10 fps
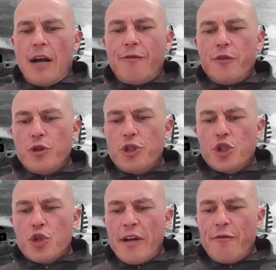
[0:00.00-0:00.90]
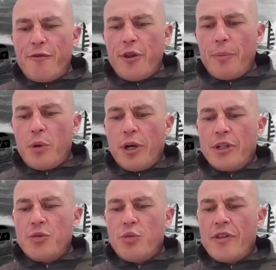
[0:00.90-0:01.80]
I flew straight for the
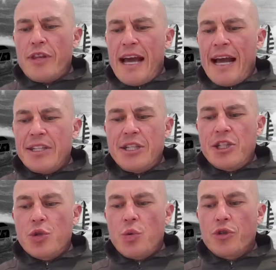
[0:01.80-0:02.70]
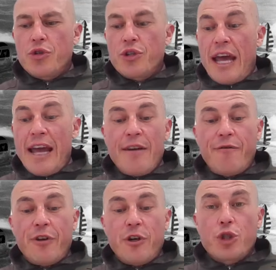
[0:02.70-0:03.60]
point where the 80 Squadron
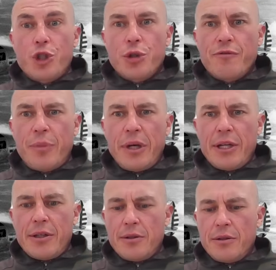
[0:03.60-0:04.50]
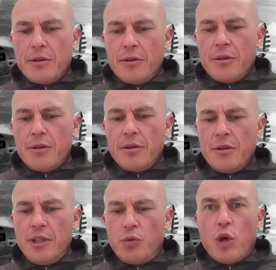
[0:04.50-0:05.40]
airfield should have been.
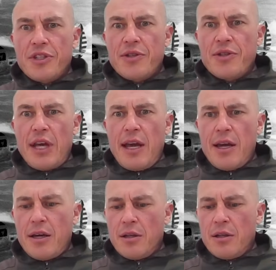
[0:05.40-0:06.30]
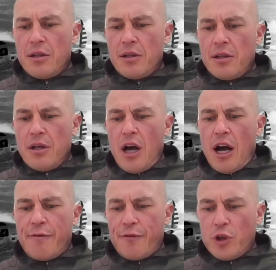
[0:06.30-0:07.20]
It wasn't there.
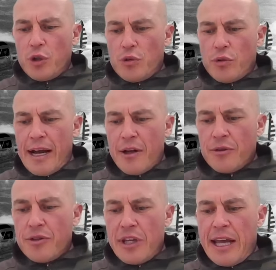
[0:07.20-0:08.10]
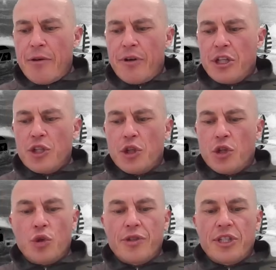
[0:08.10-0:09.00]
I flew around the area to the
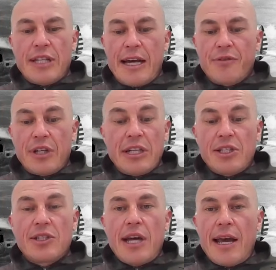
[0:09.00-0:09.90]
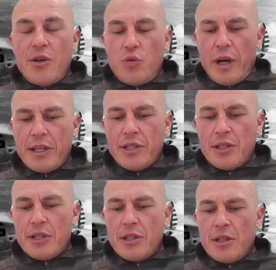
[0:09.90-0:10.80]
north, south, east, and
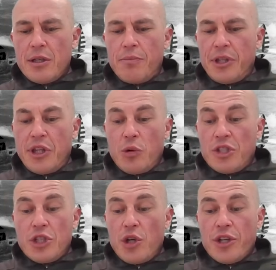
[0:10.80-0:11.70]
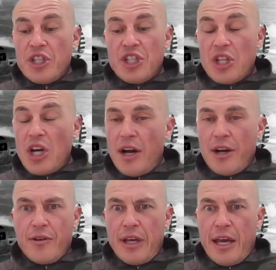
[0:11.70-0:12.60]
west, but there was not a
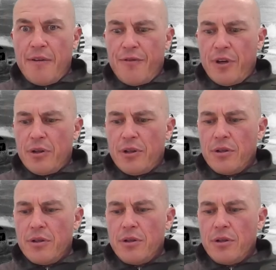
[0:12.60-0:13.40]
sign of the airfield.